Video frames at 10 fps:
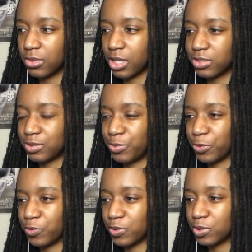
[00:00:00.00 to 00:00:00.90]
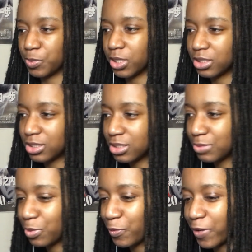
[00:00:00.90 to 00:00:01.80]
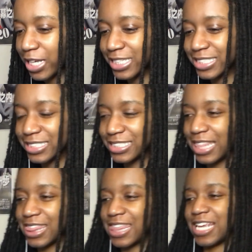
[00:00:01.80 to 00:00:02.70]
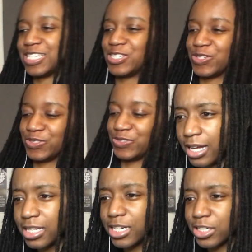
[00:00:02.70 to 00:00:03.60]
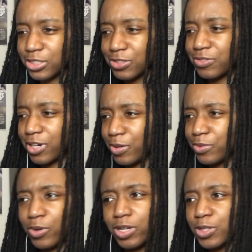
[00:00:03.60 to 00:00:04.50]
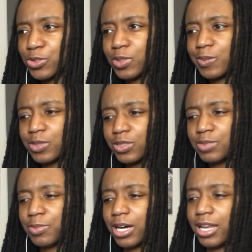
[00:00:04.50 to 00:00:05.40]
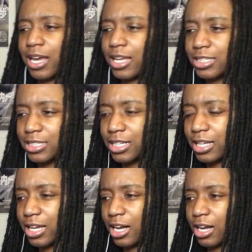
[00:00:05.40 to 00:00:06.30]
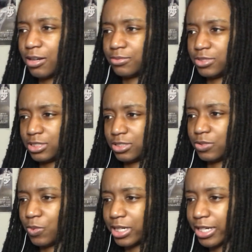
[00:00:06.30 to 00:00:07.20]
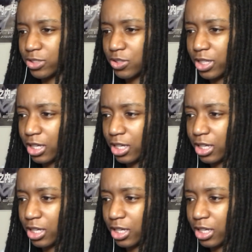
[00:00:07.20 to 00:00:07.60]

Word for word: that was the perfect response. Perfect I like her so far. We only watched two episodes, but um, she's the one character